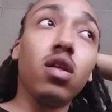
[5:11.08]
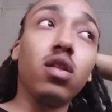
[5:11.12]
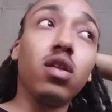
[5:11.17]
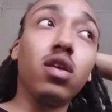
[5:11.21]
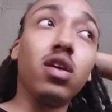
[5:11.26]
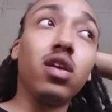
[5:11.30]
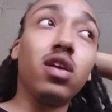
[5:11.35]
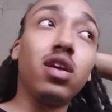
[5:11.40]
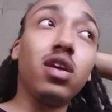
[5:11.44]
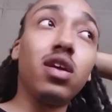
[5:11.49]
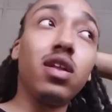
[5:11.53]

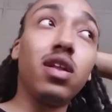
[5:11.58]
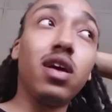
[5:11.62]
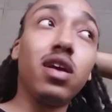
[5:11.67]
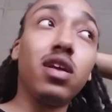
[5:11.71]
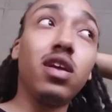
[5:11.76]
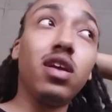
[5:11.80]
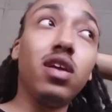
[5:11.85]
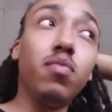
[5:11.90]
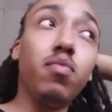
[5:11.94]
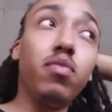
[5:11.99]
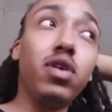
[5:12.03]
the shit that
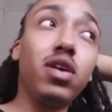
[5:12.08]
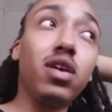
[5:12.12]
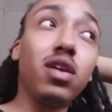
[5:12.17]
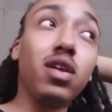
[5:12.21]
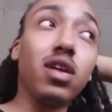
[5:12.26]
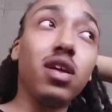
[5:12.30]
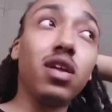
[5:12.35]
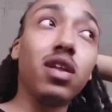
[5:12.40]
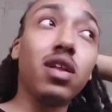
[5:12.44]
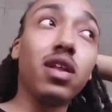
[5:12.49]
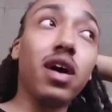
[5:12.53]
she mixed
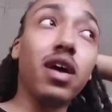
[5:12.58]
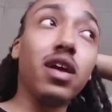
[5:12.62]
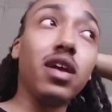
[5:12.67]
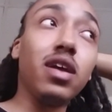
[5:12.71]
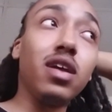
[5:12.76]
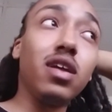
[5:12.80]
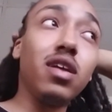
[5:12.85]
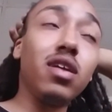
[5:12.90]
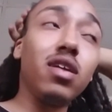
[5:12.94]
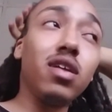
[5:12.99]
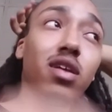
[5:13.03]
is
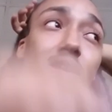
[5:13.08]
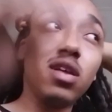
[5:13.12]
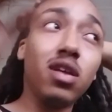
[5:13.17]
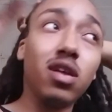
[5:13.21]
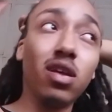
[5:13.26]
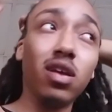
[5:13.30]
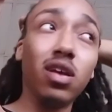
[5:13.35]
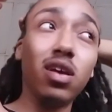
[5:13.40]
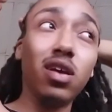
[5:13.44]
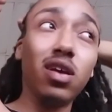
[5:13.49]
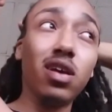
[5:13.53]
like
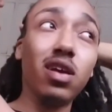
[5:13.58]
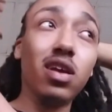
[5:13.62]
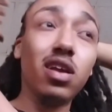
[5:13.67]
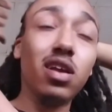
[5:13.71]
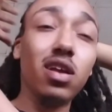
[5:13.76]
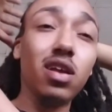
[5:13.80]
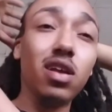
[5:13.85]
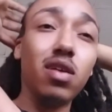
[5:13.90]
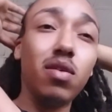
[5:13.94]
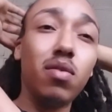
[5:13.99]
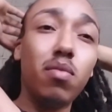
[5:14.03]

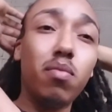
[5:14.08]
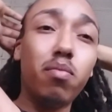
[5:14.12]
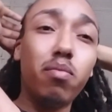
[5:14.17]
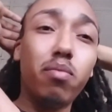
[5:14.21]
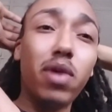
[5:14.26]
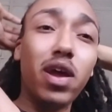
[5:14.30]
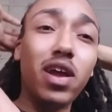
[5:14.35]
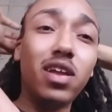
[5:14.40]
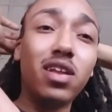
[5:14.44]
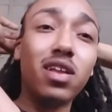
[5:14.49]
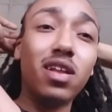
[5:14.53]

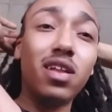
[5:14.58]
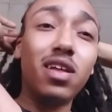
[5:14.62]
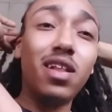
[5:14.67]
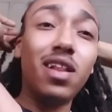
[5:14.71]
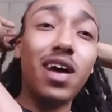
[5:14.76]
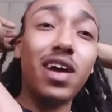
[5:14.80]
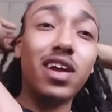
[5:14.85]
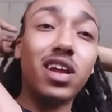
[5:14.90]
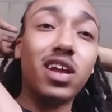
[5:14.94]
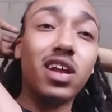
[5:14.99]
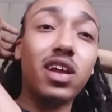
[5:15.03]
basically
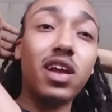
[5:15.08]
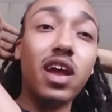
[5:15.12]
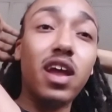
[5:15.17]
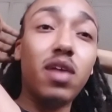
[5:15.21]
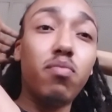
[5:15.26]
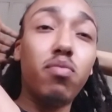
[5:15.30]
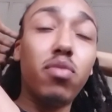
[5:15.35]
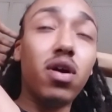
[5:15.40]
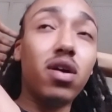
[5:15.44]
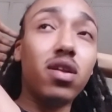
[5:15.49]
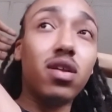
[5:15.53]
like shea
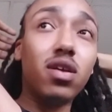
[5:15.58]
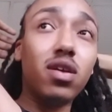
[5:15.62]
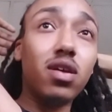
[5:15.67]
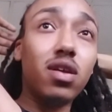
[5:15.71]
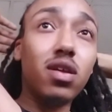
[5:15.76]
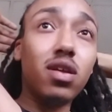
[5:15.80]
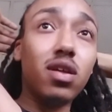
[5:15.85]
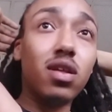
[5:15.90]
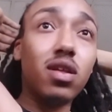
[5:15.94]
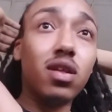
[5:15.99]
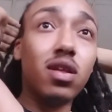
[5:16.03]
butter
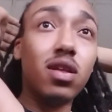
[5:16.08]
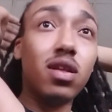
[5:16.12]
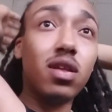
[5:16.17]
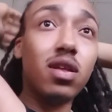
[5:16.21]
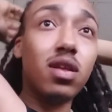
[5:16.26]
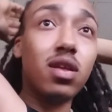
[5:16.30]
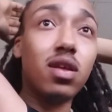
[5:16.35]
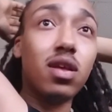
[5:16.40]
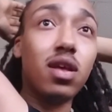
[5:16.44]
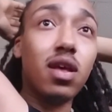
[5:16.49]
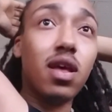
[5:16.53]

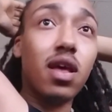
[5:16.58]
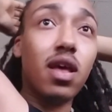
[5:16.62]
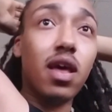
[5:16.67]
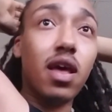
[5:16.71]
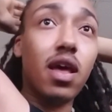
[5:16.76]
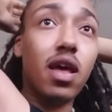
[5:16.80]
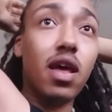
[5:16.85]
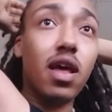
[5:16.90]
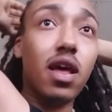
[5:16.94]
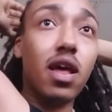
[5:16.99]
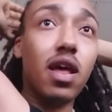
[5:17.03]

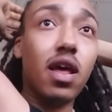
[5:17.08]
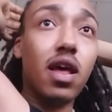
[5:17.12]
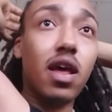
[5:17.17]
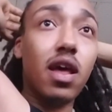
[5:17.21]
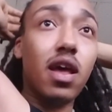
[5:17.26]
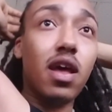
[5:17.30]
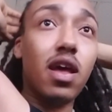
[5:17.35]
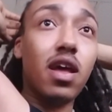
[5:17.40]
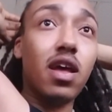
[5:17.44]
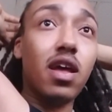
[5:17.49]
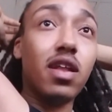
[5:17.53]

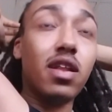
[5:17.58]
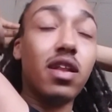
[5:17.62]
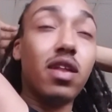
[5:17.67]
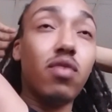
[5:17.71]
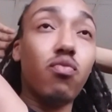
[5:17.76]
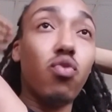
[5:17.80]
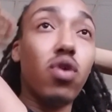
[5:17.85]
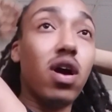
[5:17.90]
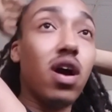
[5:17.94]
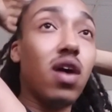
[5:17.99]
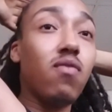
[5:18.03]
and
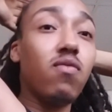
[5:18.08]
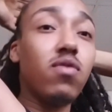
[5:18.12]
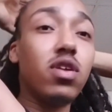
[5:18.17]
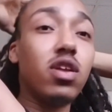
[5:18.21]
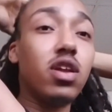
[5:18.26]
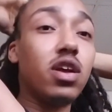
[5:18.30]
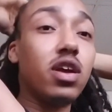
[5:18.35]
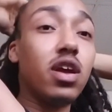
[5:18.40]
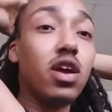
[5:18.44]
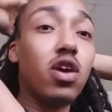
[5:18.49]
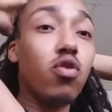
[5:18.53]
whatever
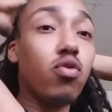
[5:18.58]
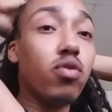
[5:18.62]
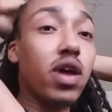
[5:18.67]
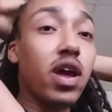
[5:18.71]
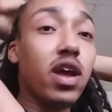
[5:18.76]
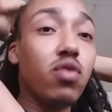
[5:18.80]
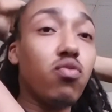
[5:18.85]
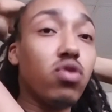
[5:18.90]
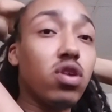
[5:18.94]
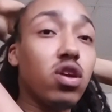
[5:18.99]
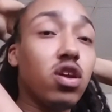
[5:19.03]
gel
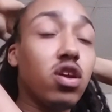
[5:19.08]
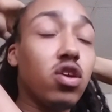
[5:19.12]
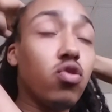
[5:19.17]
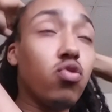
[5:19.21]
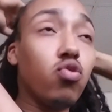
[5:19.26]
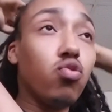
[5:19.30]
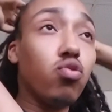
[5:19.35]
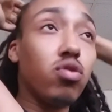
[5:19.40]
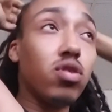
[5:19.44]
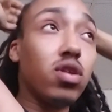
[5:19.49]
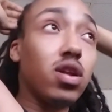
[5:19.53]
they was
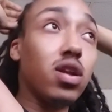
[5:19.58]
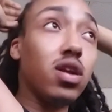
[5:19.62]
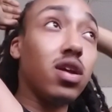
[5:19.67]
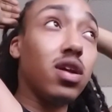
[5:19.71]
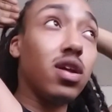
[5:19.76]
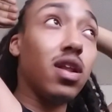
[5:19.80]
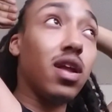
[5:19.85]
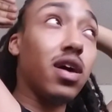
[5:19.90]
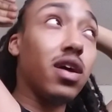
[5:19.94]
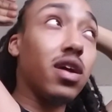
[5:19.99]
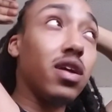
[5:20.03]
using.
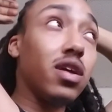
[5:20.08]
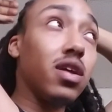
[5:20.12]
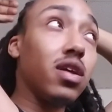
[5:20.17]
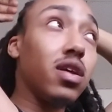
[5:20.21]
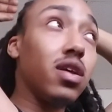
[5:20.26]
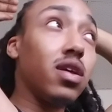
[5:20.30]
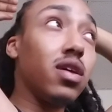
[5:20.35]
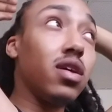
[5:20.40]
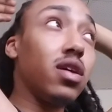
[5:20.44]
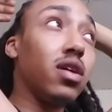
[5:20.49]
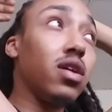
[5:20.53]
She like
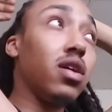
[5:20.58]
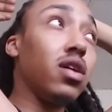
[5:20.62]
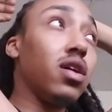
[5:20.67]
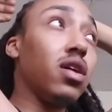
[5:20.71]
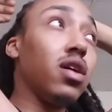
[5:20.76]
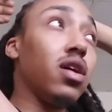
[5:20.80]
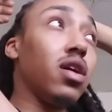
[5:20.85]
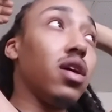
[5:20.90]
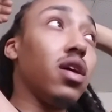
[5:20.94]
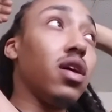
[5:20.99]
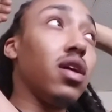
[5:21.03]

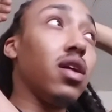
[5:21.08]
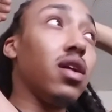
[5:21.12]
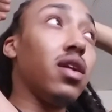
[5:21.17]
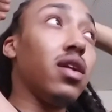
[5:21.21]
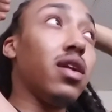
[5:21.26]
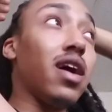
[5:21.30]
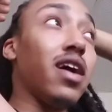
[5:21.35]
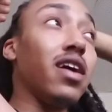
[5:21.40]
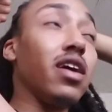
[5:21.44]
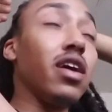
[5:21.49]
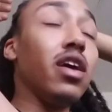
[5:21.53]

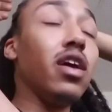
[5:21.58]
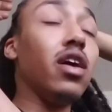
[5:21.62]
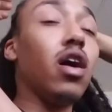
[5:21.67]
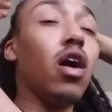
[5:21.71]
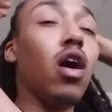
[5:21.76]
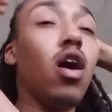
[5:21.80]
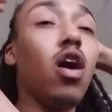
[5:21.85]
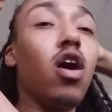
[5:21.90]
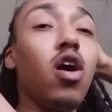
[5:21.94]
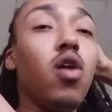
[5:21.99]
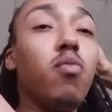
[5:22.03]
like it
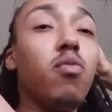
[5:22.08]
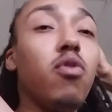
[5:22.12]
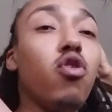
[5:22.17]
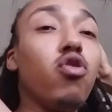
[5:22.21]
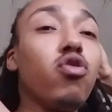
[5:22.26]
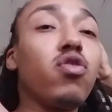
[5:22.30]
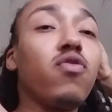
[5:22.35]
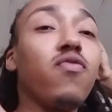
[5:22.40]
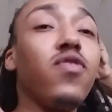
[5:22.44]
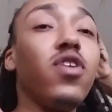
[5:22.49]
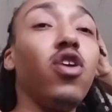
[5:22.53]

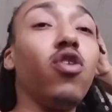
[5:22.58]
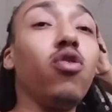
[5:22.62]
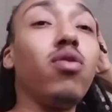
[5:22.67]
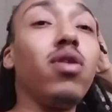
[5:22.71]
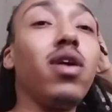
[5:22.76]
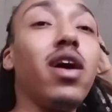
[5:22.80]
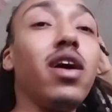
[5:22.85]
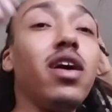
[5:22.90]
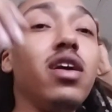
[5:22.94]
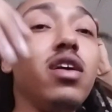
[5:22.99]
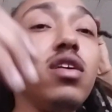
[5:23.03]
almost feel
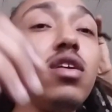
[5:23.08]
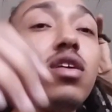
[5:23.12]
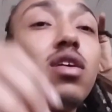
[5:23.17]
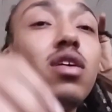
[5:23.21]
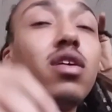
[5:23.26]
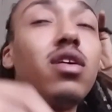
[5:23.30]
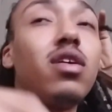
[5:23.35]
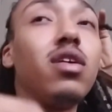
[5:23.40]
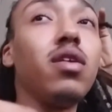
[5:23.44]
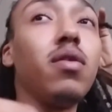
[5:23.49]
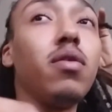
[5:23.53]
like
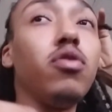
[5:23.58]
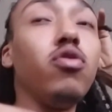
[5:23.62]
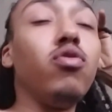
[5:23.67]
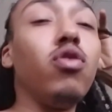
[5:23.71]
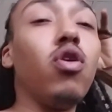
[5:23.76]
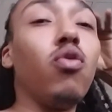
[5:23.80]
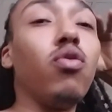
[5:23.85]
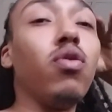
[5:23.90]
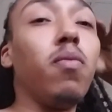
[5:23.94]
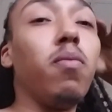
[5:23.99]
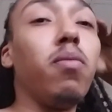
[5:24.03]
you
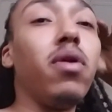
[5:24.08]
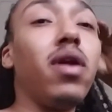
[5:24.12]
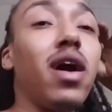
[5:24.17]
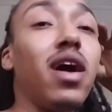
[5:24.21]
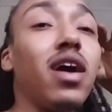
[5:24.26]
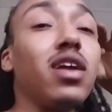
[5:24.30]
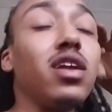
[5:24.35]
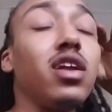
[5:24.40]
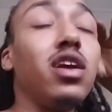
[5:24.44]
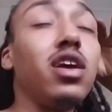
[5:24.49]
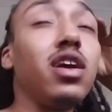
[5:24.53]
know the
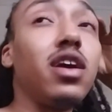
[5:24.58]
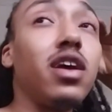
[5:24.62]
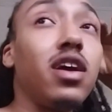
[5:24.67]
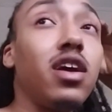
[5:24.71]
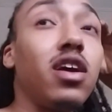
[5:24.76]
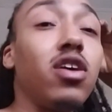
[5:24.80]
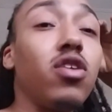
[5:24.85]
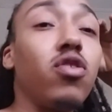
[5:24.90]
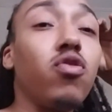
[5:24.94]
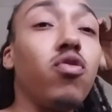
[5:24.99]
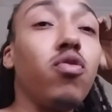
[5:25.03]
black
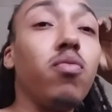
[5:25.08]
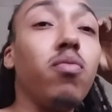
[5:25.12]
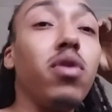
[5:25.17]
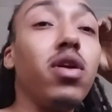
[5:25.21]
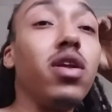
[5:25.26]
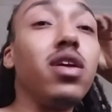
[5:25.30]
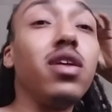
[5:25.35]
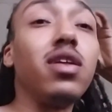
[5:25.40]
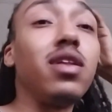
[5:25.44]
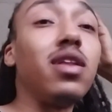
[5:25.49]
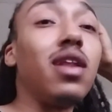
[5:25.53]
jail,
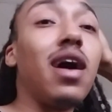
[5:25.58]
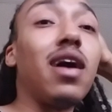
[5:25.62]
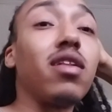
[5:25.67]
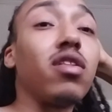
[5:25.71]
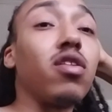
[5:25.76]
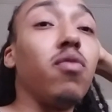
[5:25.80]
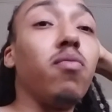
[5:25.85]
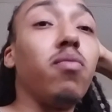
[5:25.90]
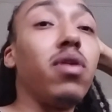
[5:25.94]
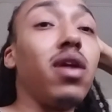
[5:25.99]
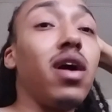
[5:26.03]
but it's not
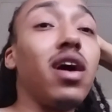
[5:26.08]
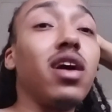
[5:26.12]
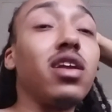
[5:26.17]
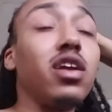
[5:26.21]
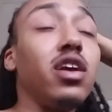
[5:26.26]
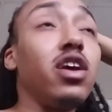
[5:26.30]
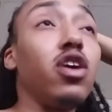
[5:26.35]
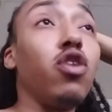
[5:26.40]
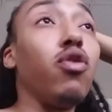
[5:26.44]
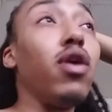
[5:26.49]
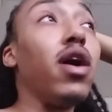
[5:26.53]
the black
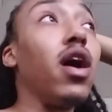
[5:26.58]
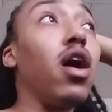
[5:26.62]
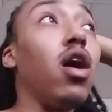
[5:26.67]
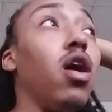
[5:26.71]
jail at